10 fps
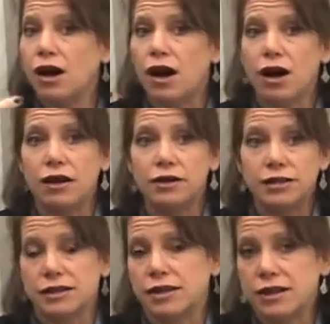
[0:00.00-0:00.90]
are
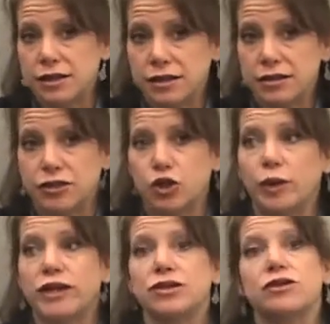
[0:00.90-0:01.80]
discussing a
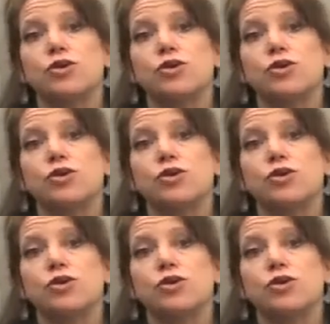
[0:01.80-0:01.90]
situation.